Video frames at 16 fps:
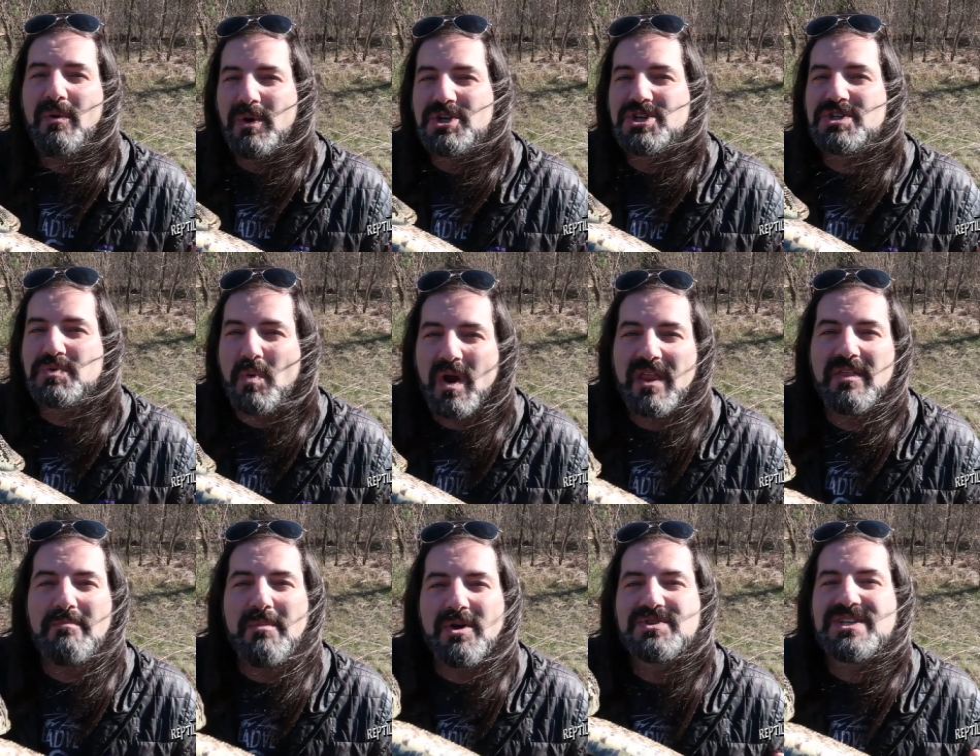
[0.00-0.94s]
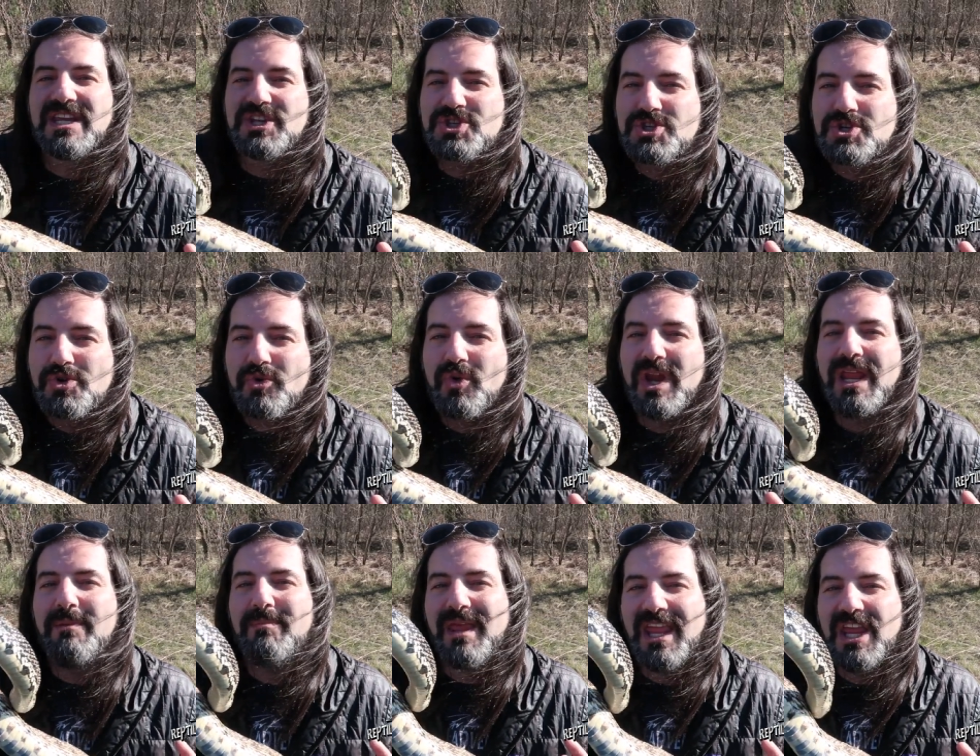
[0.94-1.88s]
which is one of the most
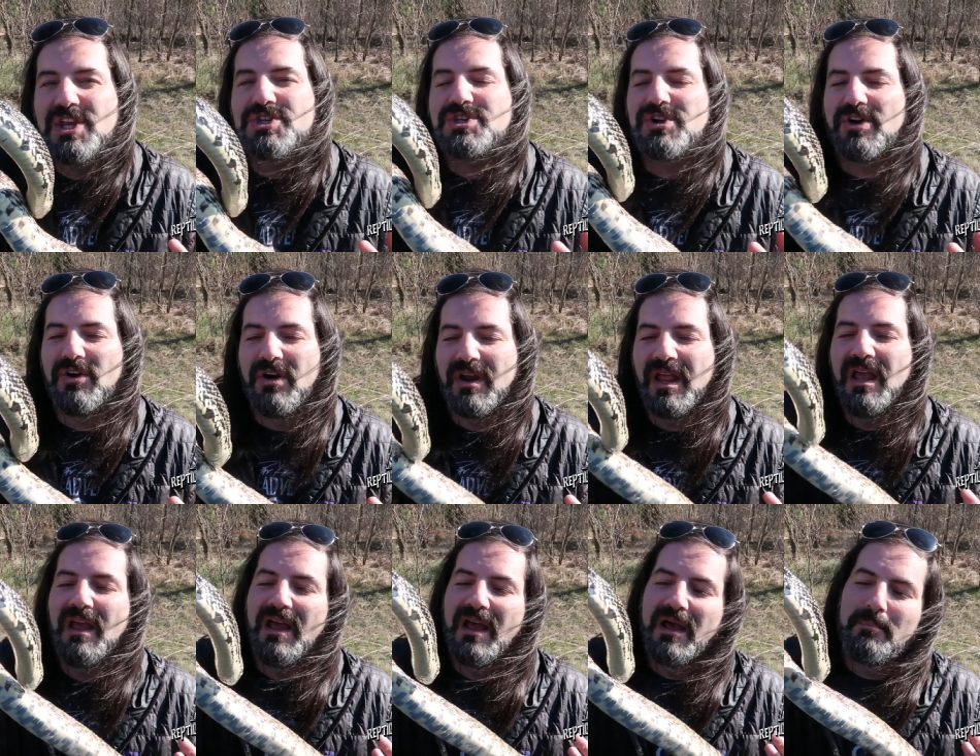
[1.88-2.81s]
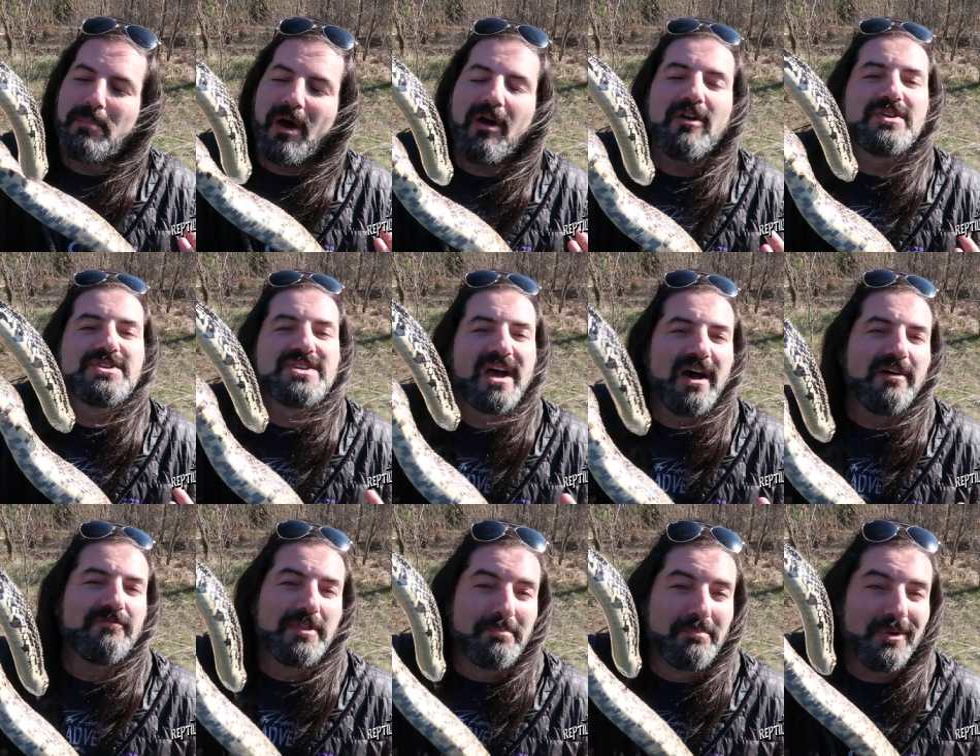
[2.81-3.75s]
extreme eastern parts
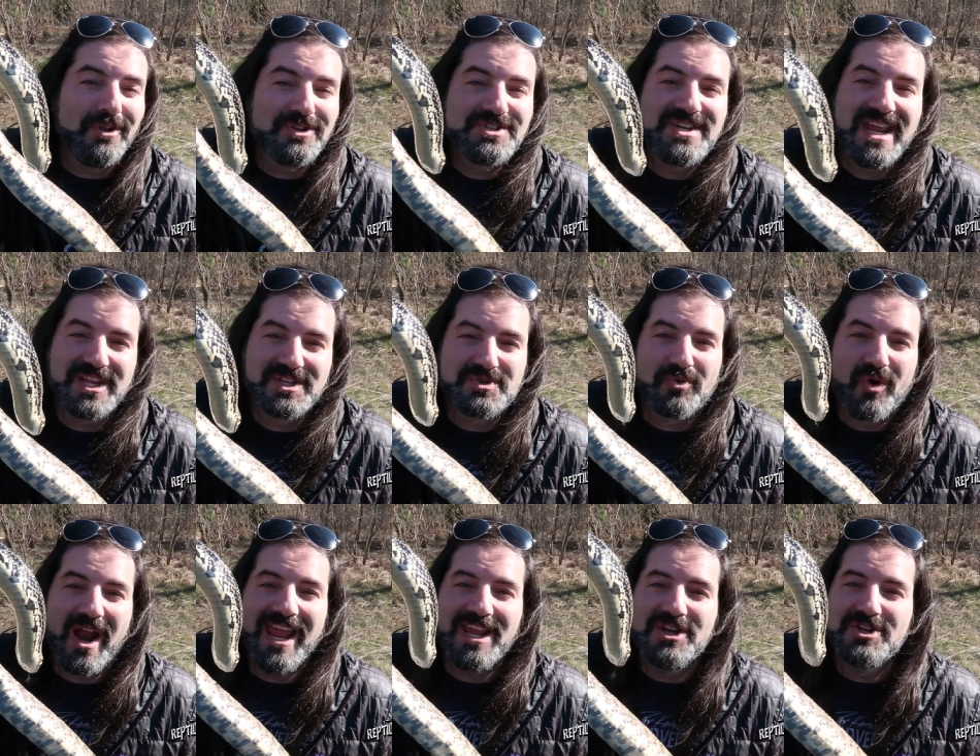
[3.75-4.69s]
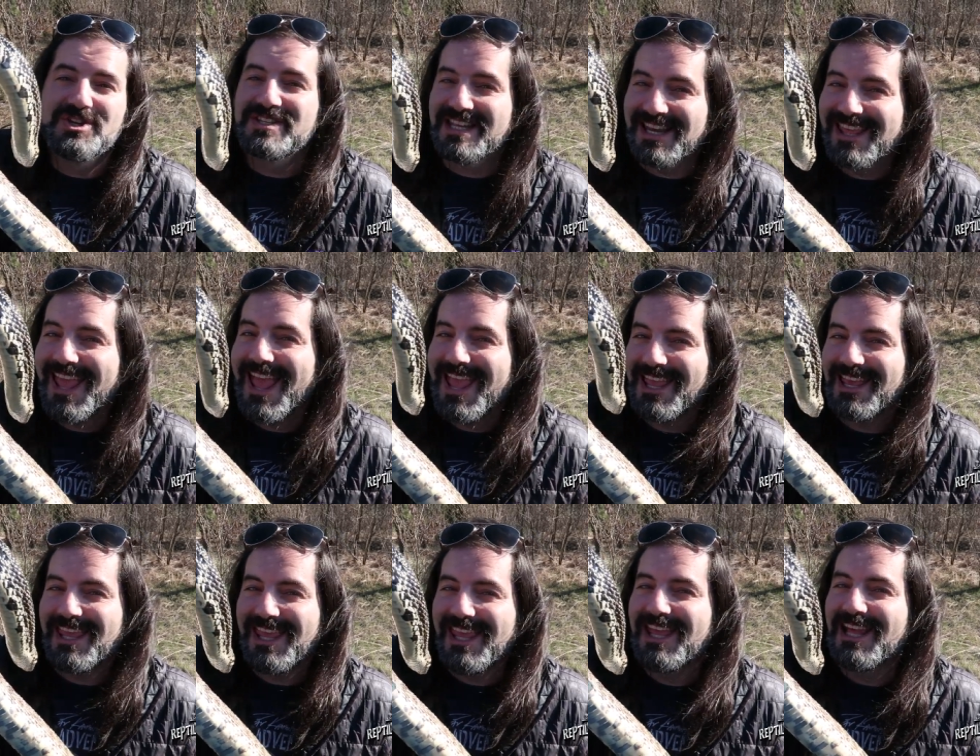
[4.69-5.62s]
of the bull snake's range is in
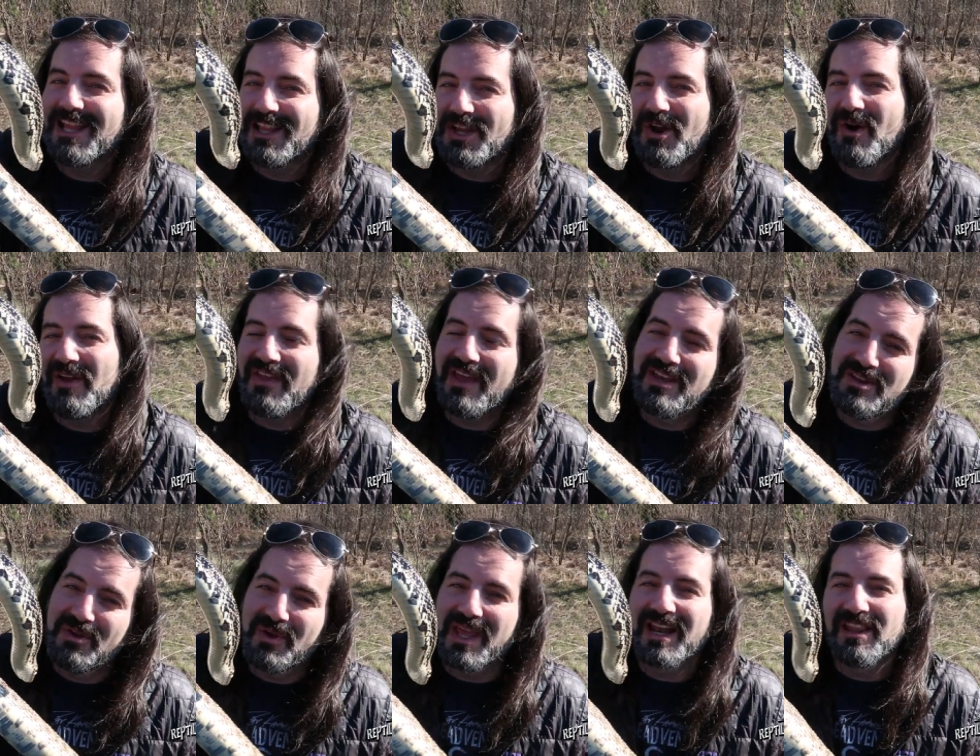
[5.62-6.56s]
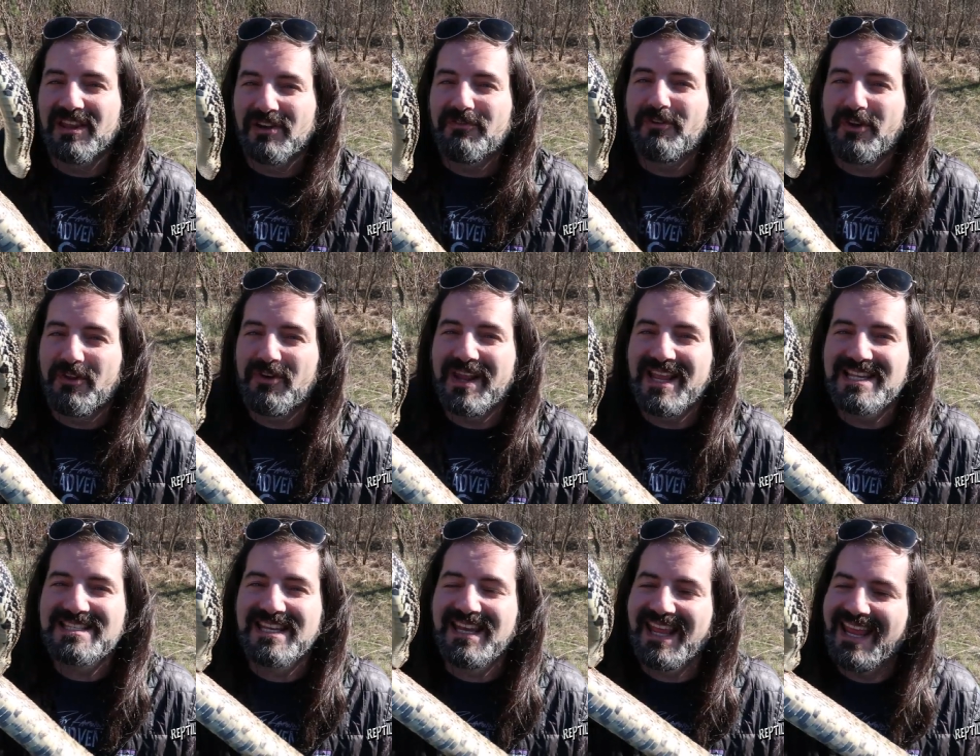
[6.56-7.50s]
Kankakee, Illinois. They do get a little further
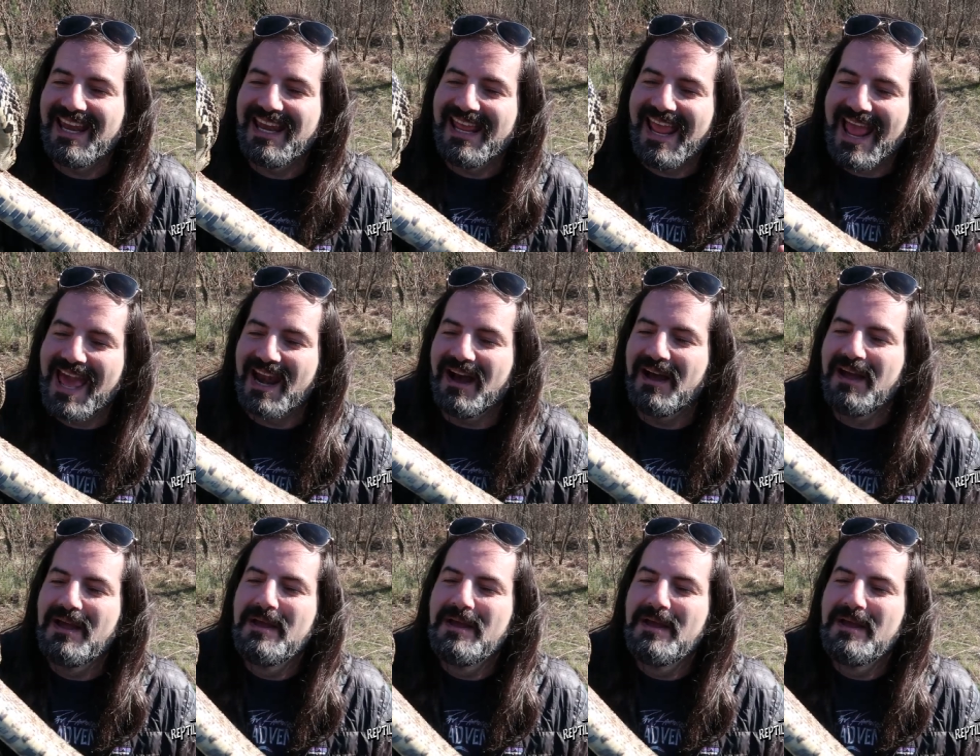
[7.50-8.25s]
east into Indiana.